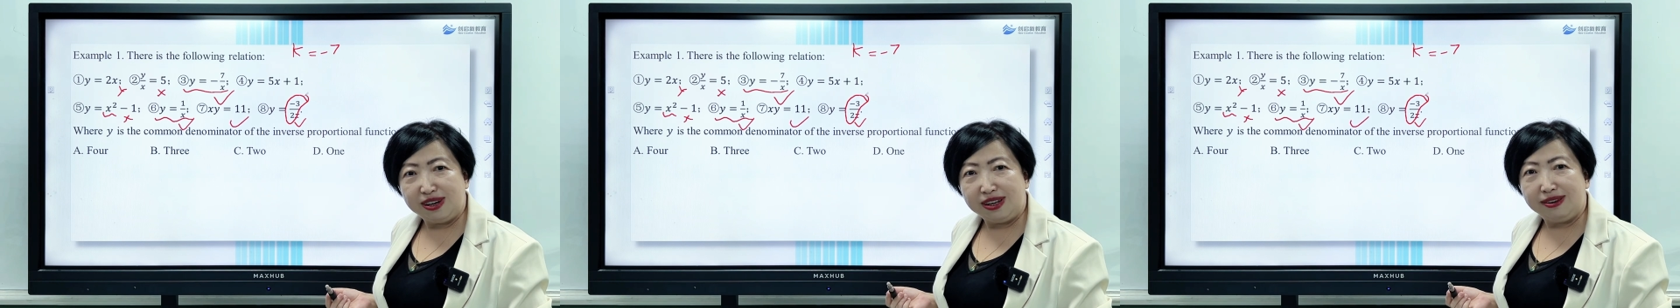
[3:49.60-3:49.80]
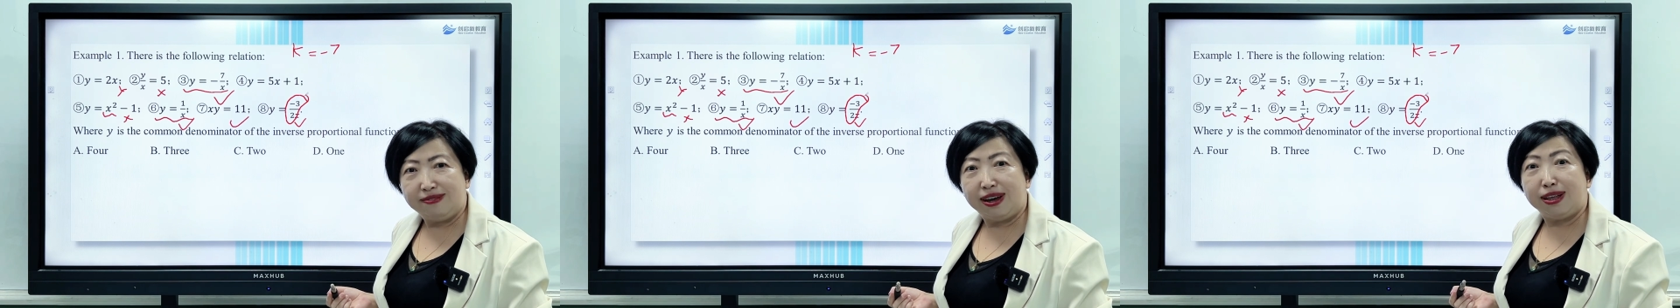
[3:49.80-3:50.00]

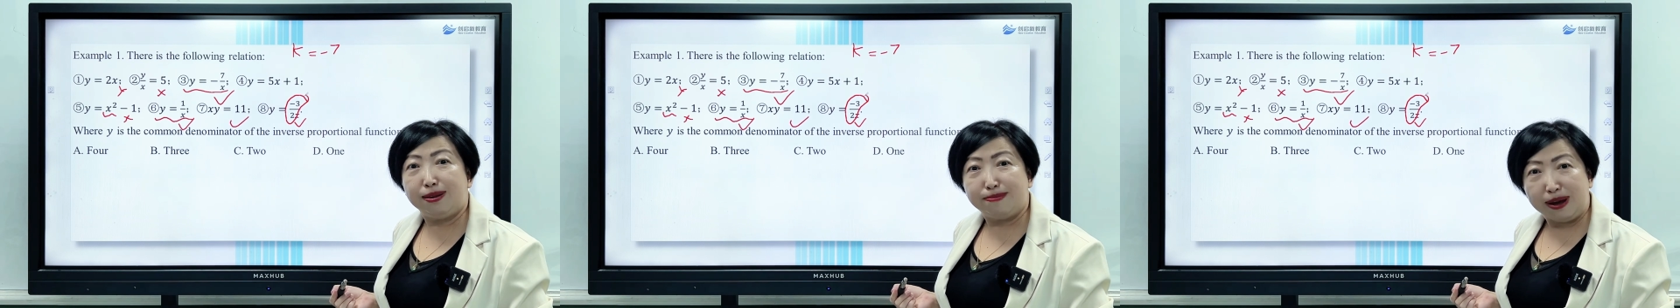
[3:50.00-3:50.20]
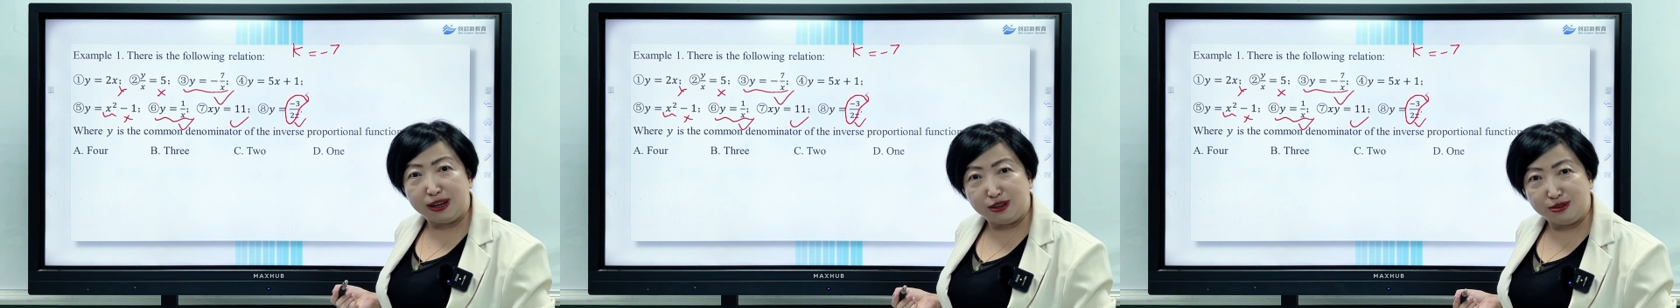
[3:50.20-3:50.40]
divided
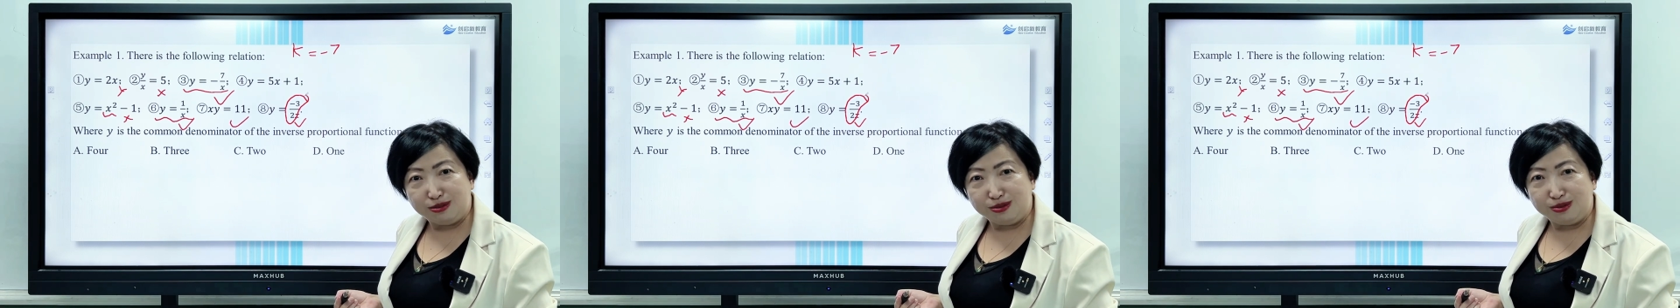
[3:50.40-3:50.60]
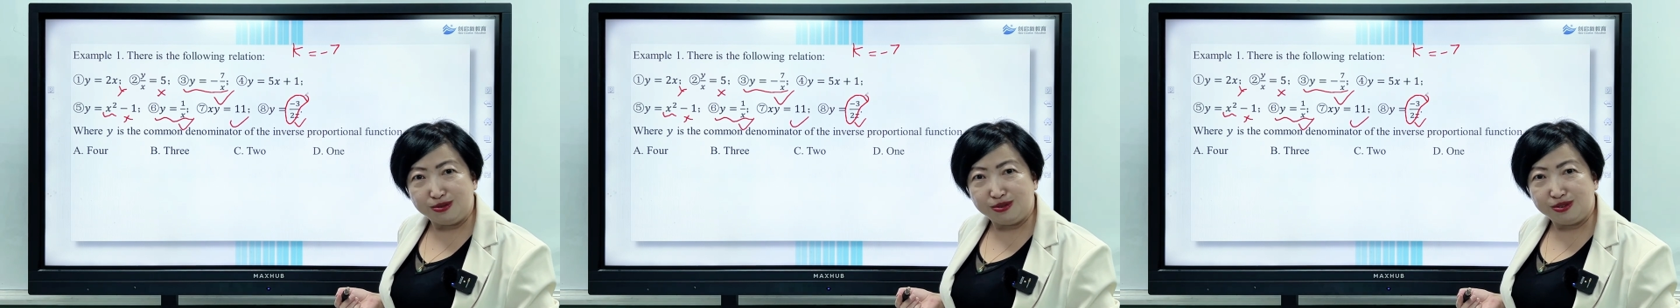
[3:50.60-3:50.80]
by
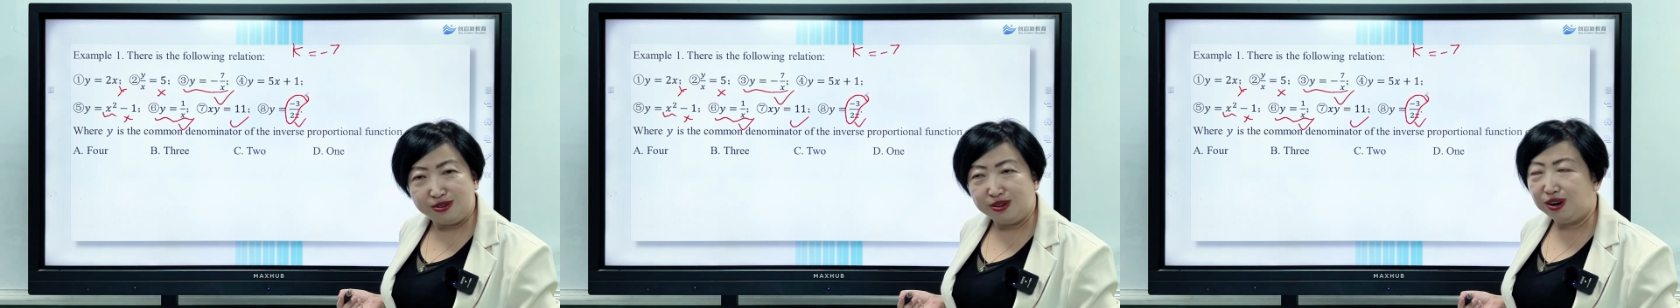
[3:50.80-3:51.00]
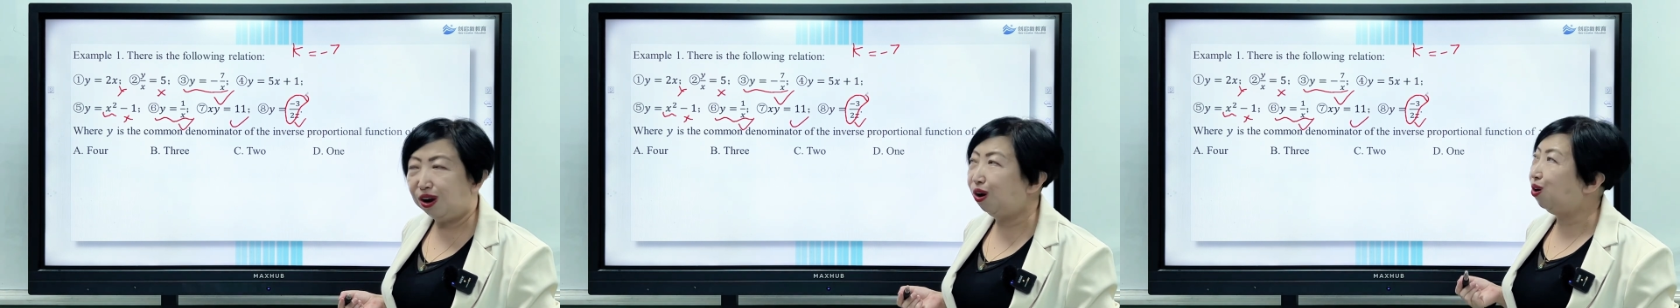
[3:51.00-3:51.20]
2,
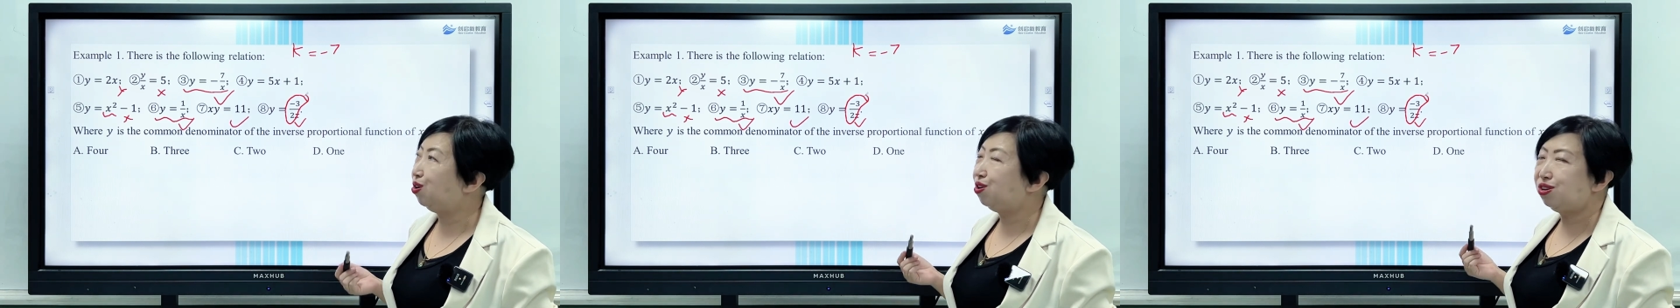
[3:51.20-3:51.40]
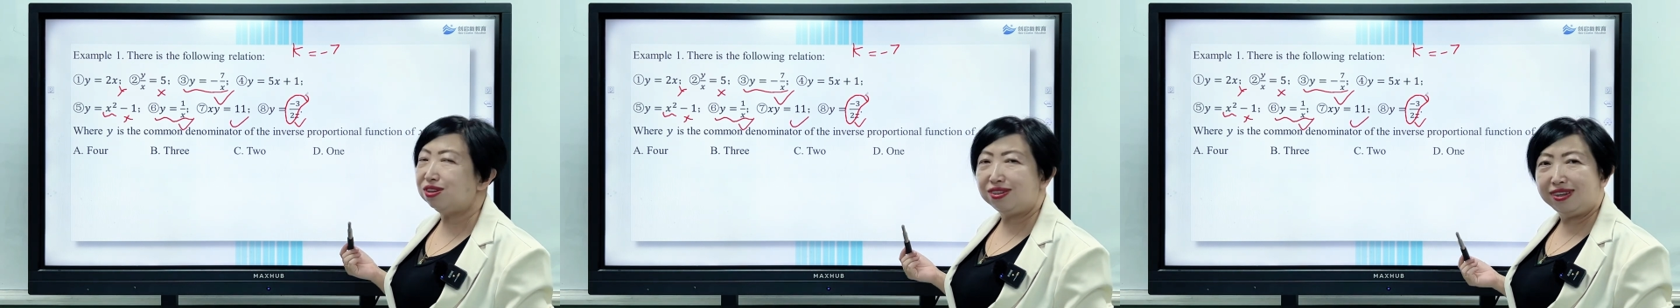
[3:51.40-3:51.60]

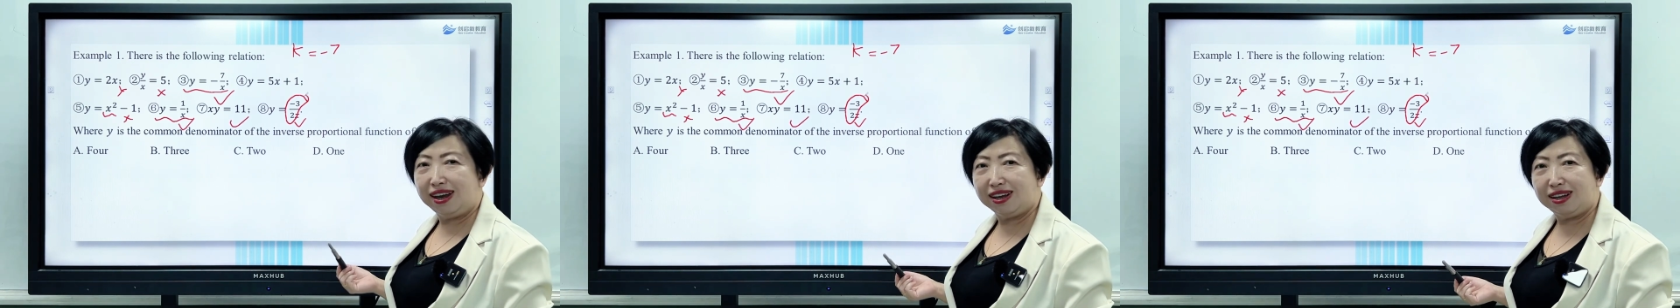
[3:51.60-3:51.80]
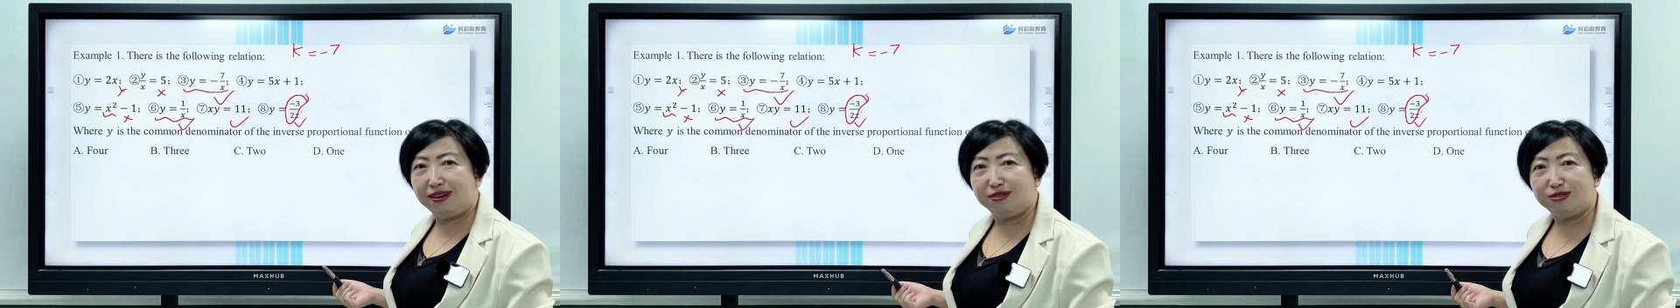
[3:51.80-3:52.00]
or
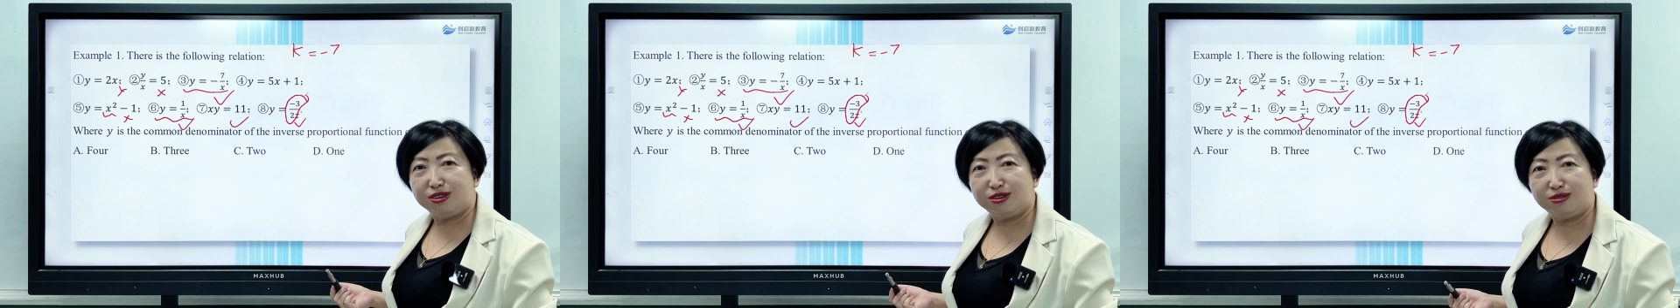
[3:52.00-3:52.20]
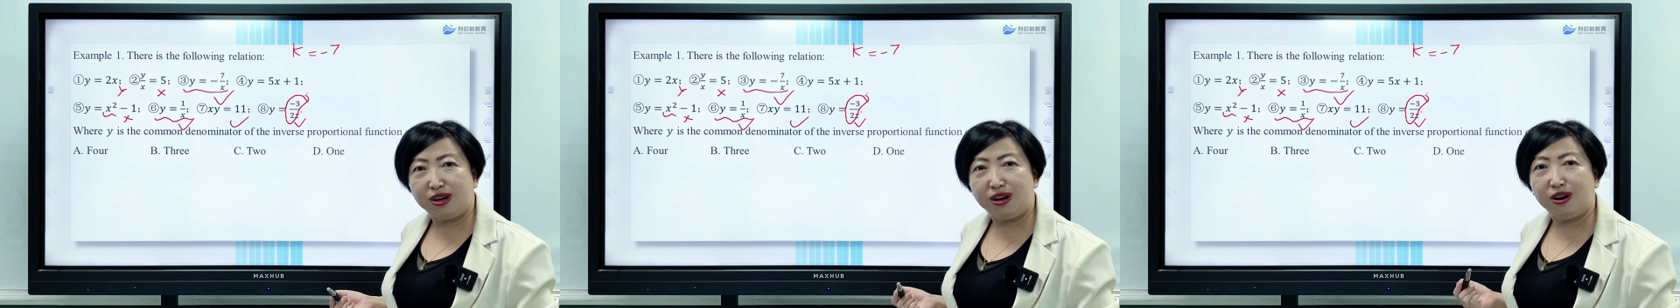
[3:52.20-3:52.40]

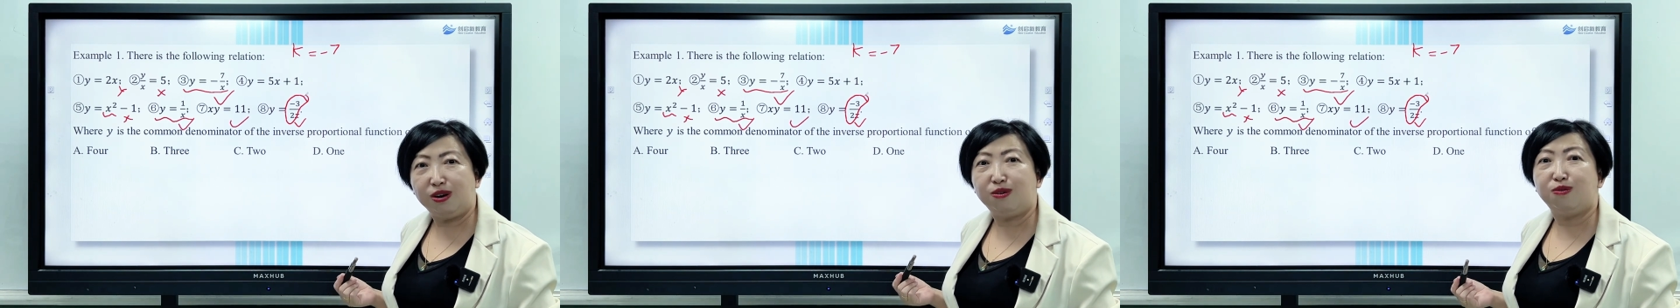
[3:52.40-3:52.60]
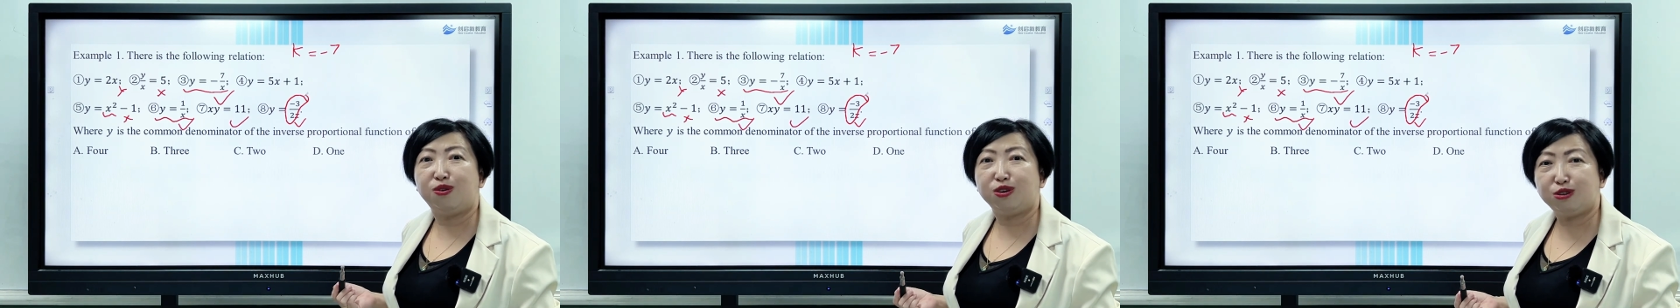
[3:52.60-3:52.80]
-3
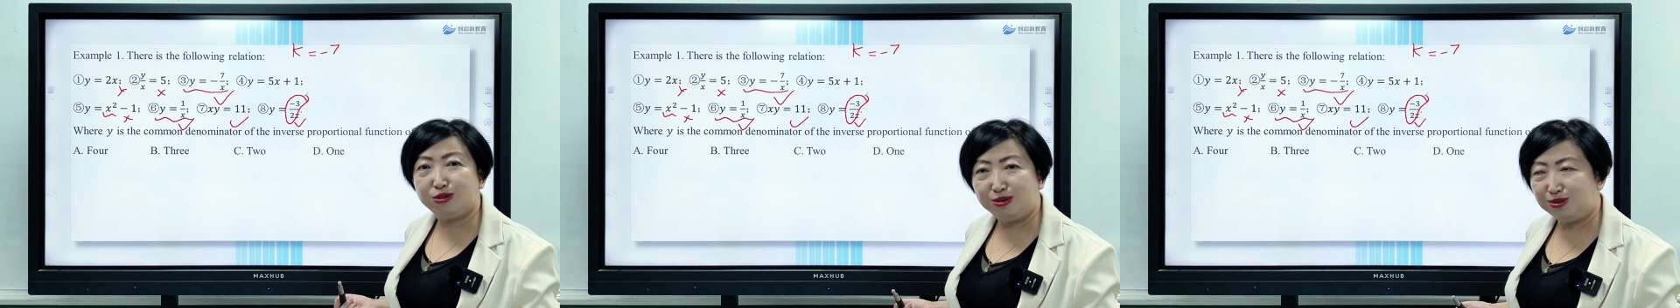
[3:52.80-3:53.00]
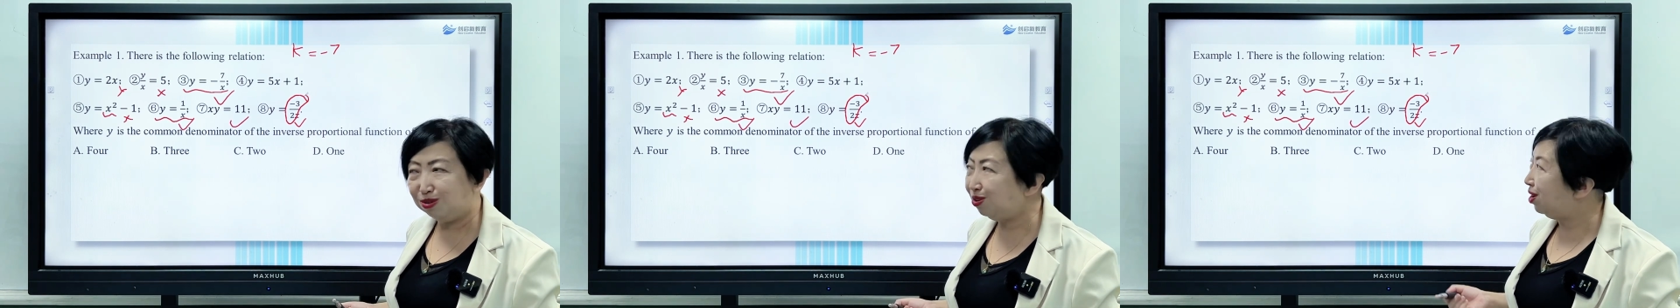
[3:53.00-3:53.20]
over 2